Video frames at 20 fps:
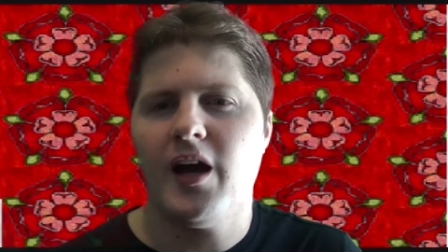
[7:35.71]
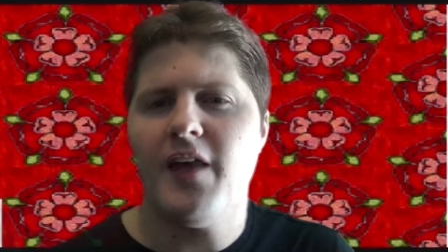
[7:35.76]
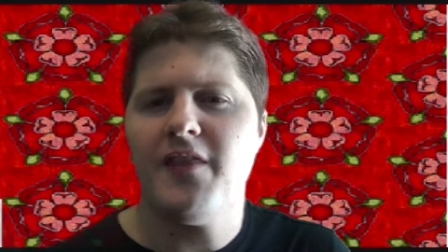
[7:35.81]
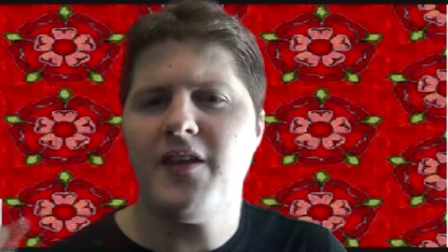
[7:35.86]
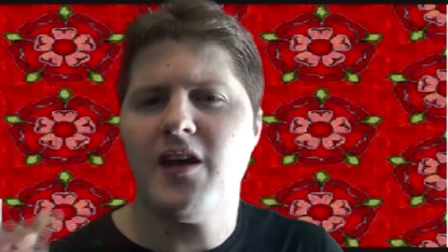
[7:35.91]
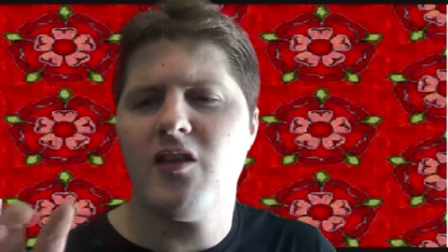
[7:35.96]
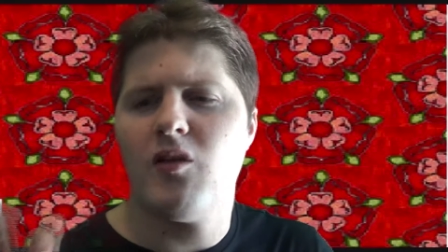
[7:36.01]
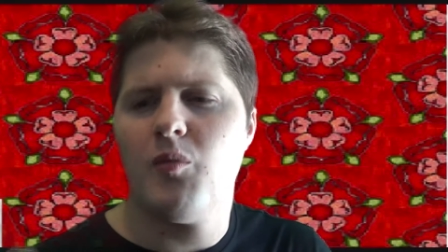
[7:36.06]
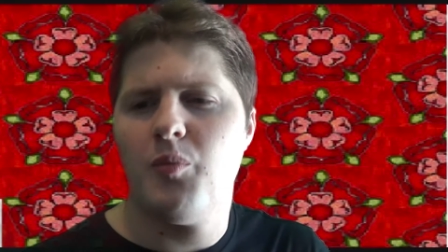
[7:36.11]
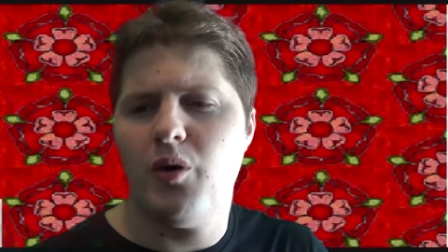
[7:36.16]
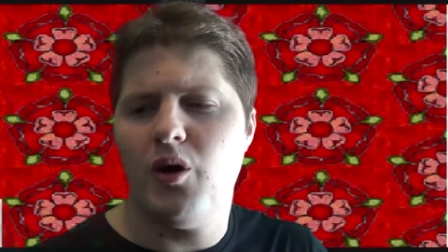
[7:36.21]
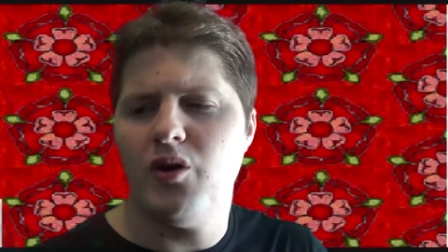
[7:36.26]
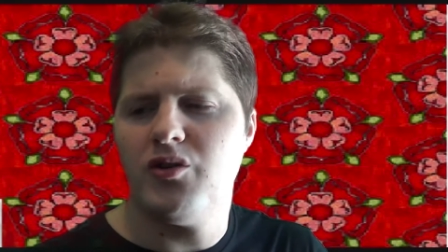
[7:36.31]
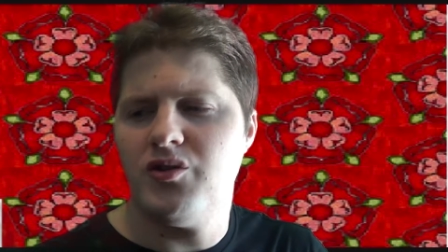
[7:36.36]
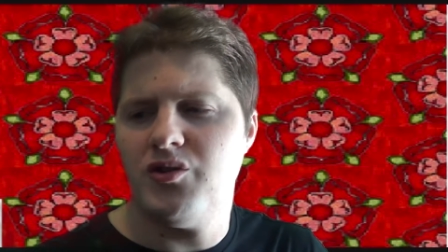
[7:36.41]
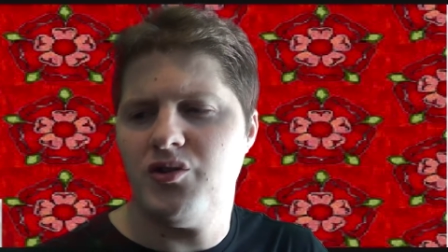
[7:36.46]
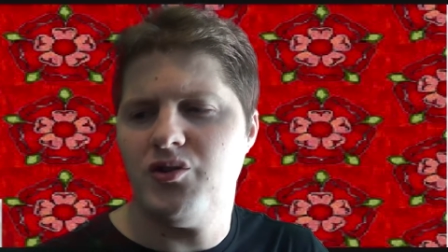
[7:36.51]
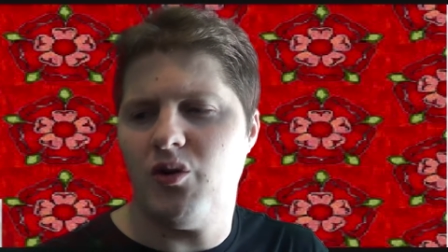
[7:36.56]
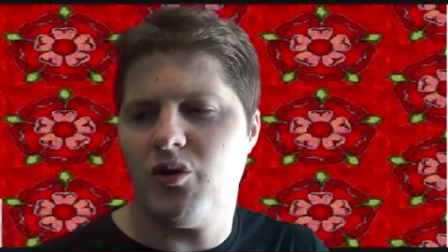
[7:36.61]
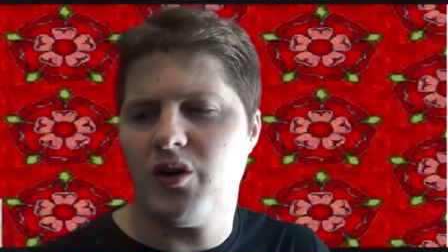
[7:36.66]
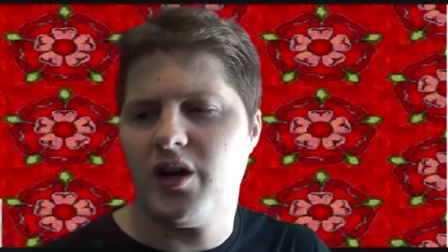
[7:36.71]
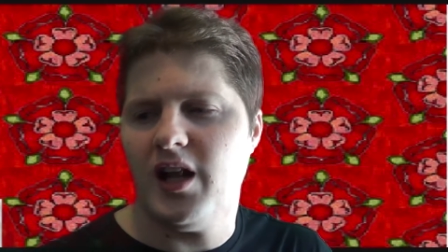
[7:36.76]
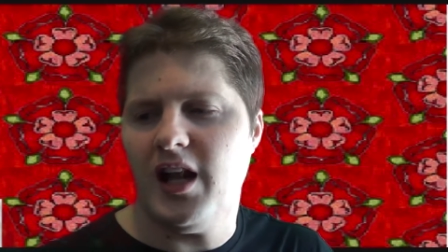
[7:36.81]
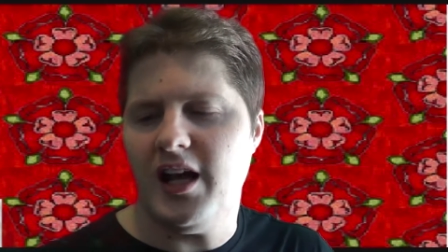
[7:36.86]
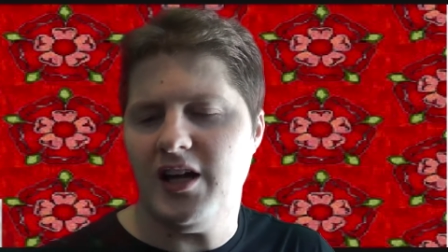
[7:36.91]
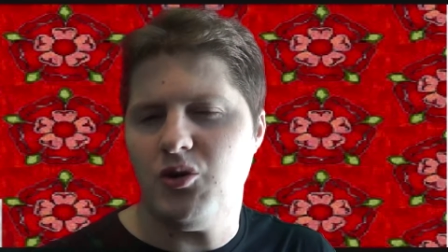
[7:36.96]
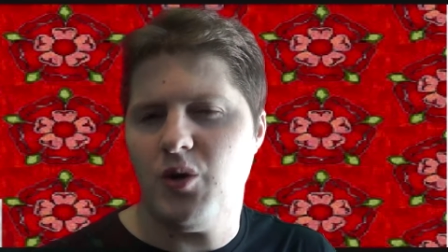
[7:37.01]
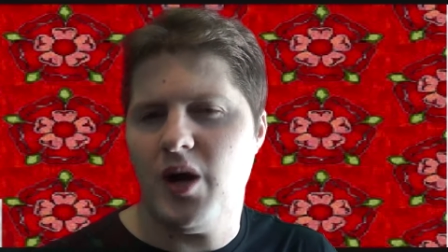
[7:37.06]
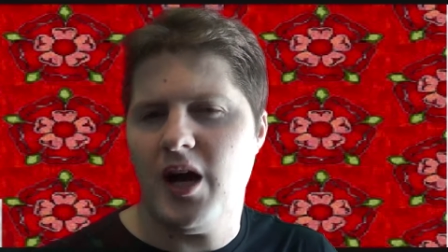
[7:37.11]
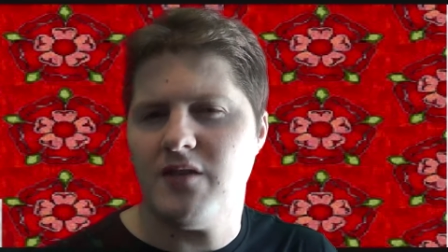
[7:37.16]
and the other person's not
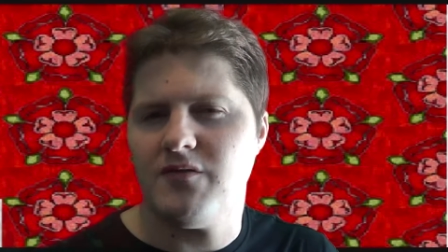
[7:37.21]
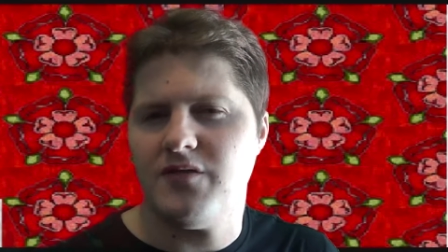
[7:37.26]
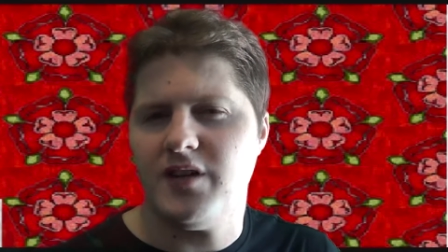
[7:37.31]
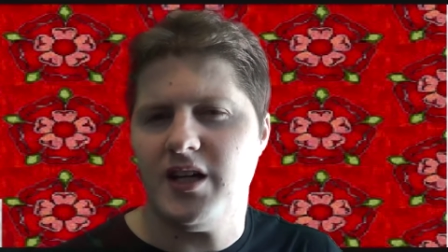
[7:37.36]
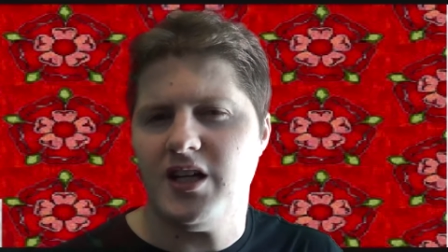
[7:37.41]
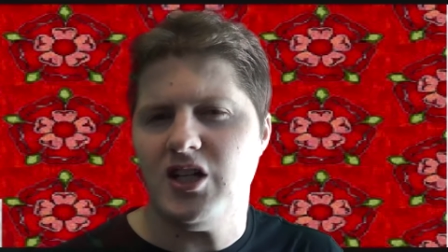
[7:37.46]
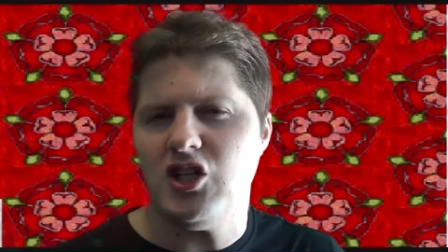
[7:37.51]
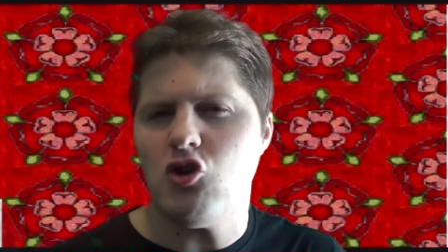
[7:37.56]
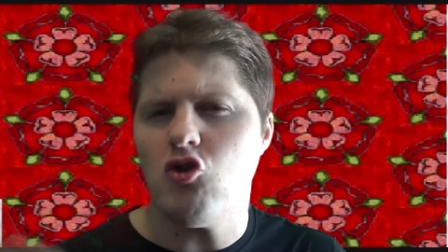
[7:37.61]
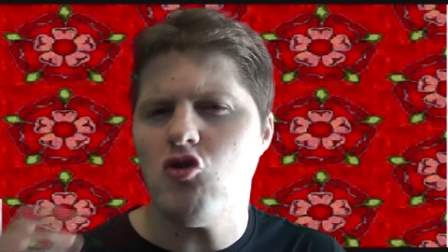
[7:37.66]
letting you have it,